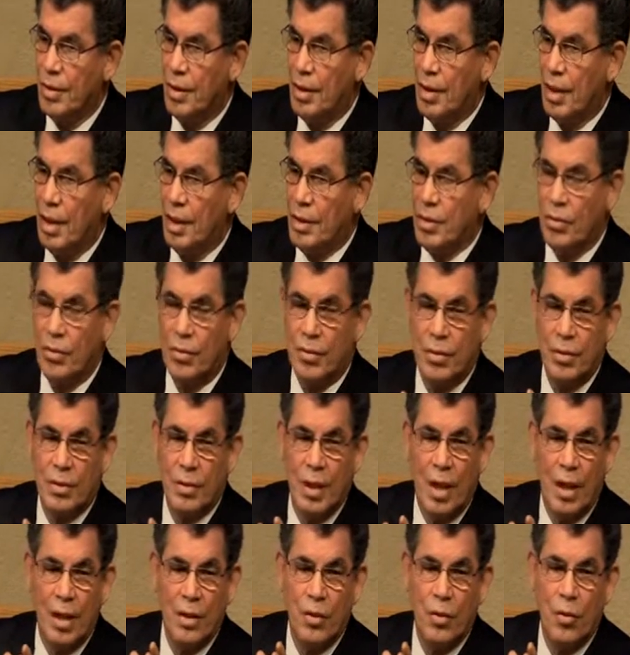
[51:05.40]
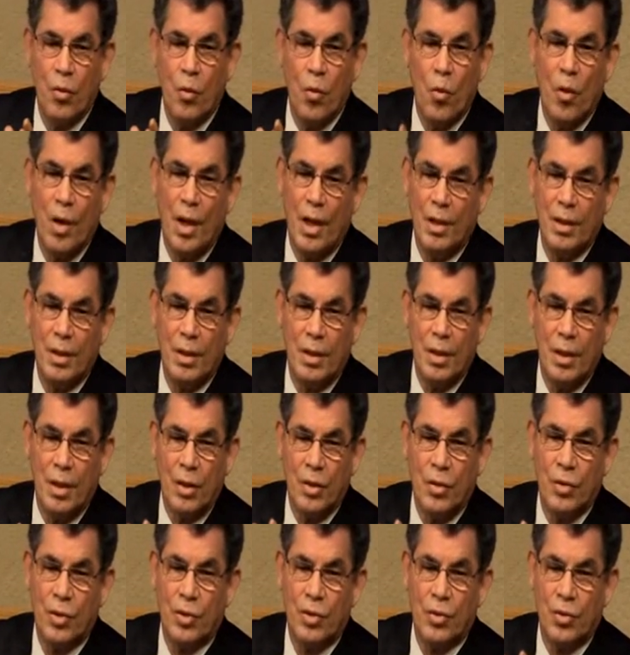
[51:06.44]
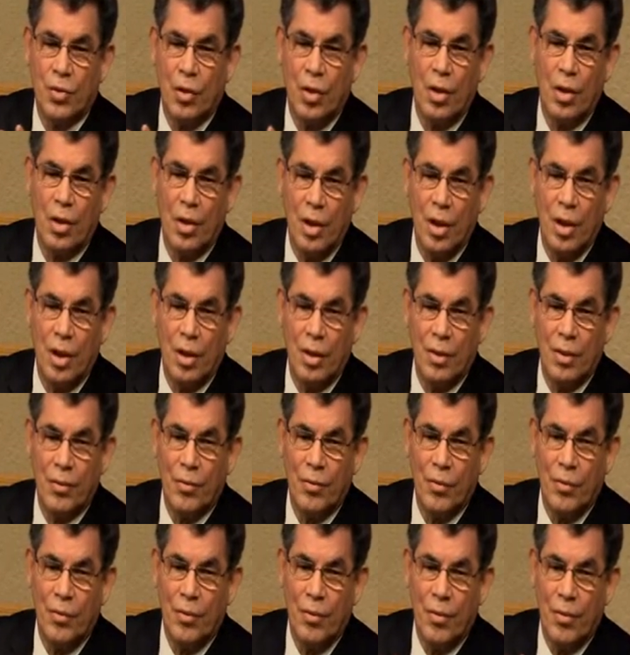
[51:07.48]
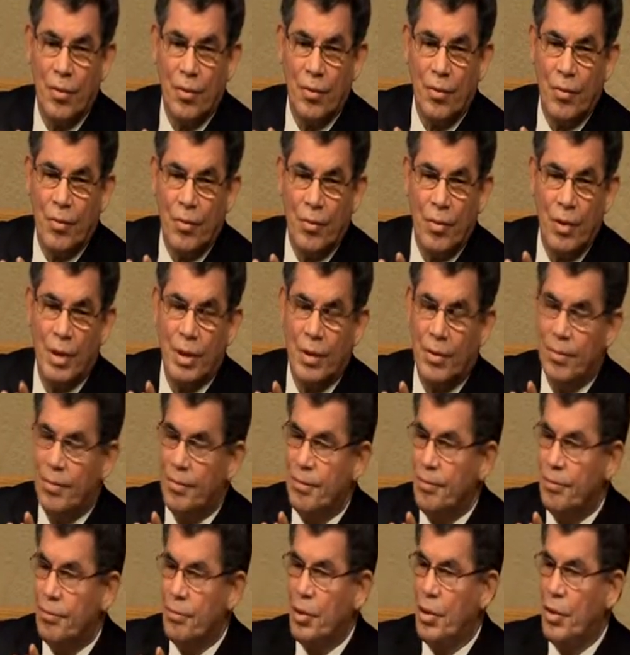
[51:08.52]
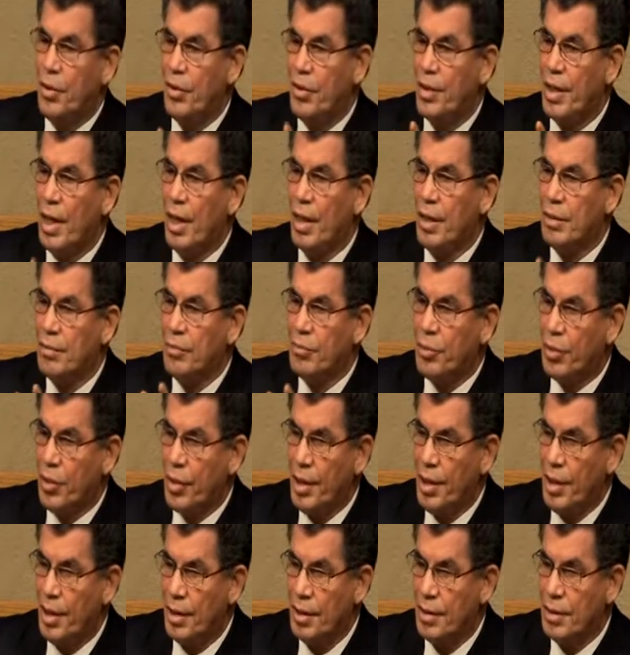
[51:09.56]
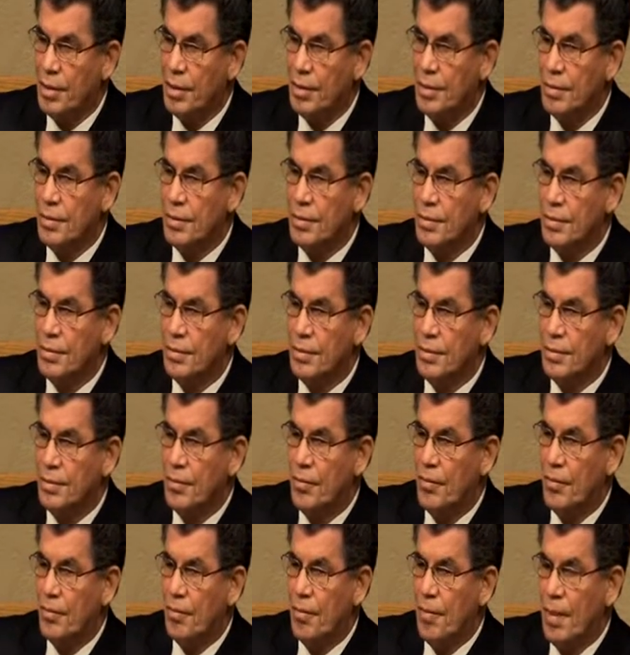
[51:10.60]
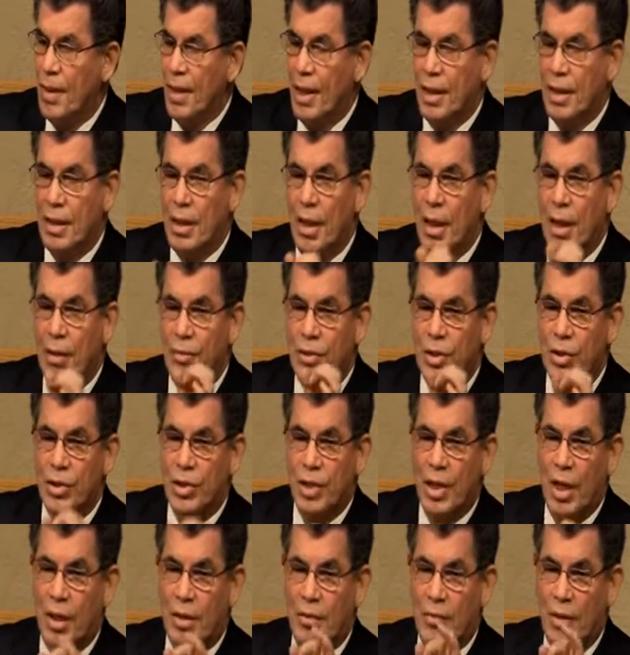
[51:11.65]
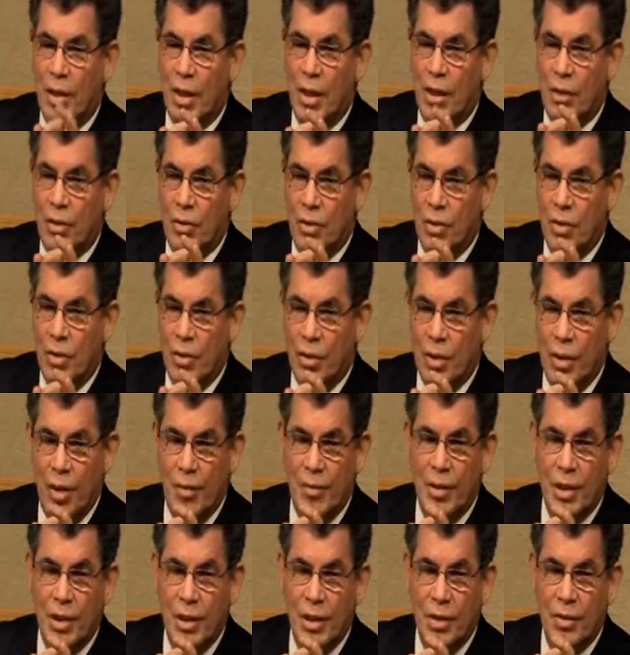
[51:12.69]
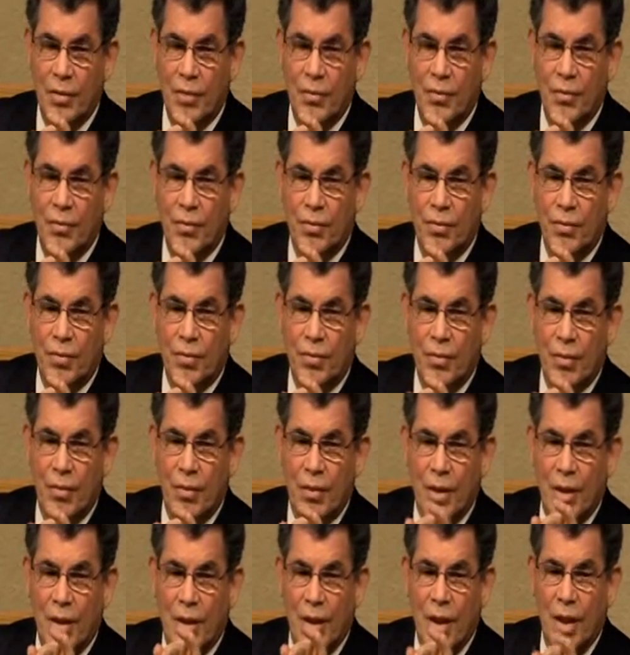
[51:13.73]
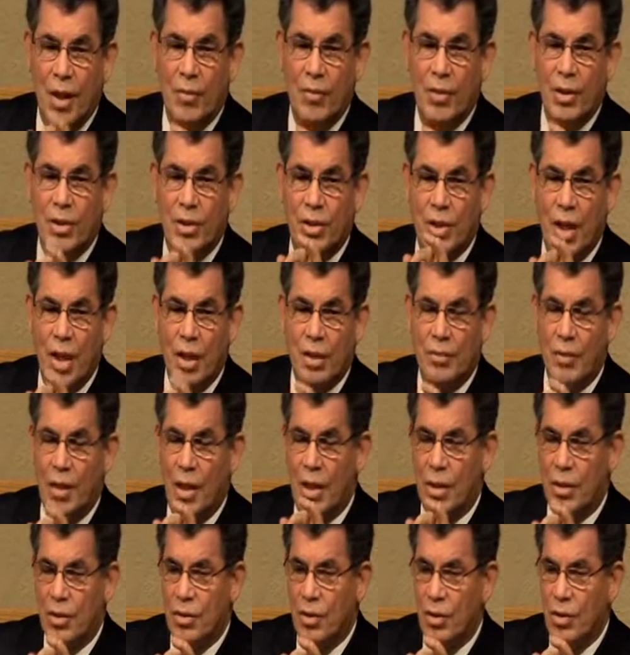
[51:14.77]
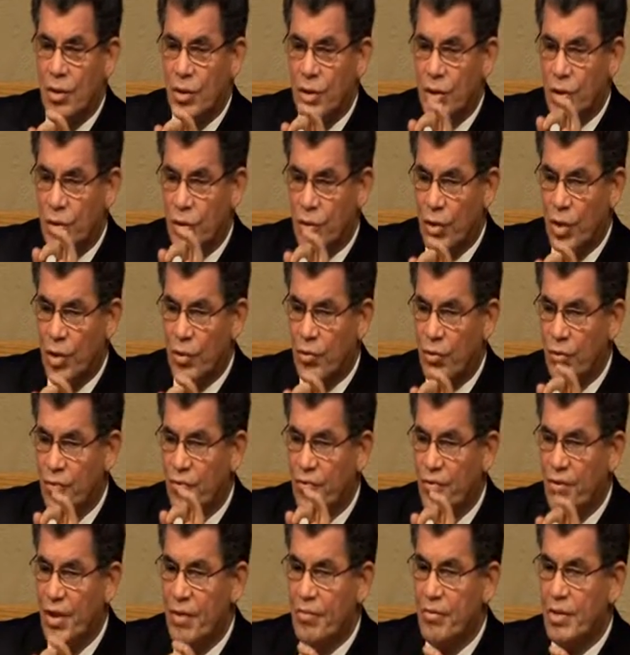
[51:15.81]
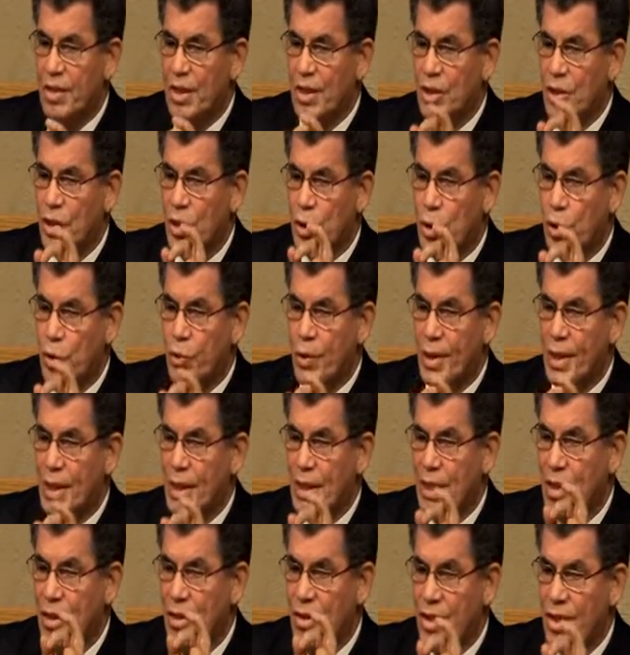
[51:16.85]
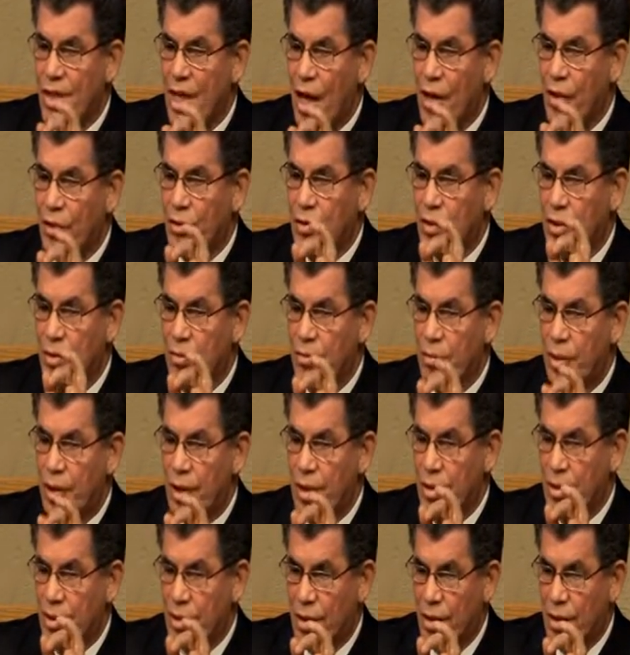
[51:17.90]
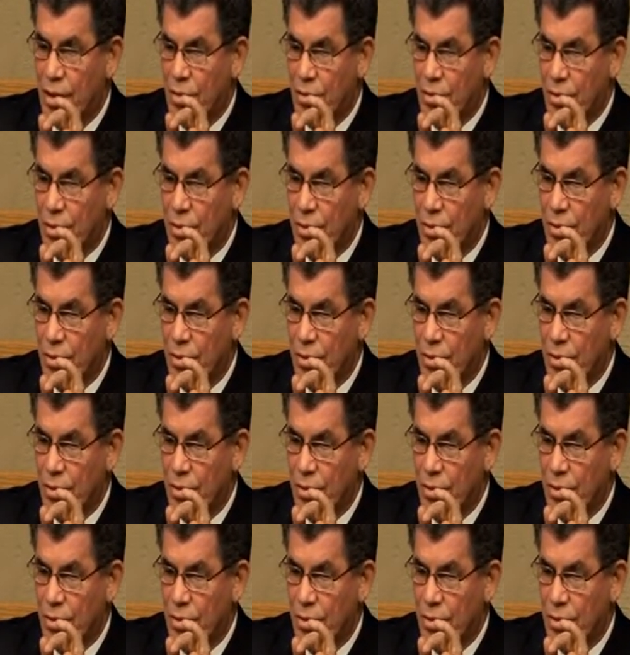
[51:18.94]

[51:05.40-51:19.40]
I don't, I don't want a good, strong heart with a burnt-out brain. And every shot of alcohol, how many? Every shot of alcohol destroys from fifteen to twenty thousand brain cells.